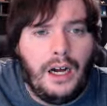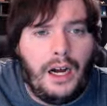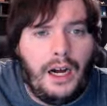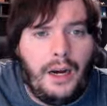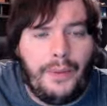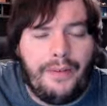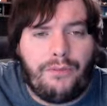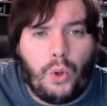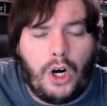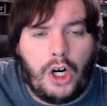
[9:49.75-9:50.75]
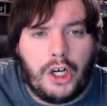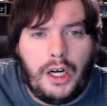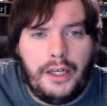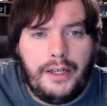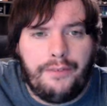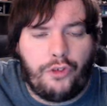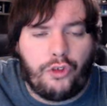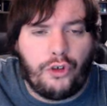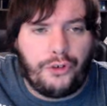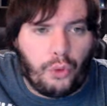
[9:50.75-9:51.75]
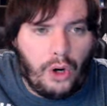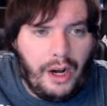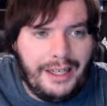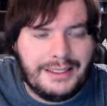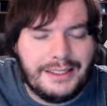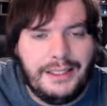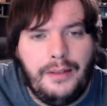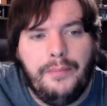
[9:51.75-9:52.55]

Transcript: Uh, we have four Archon of the Dross.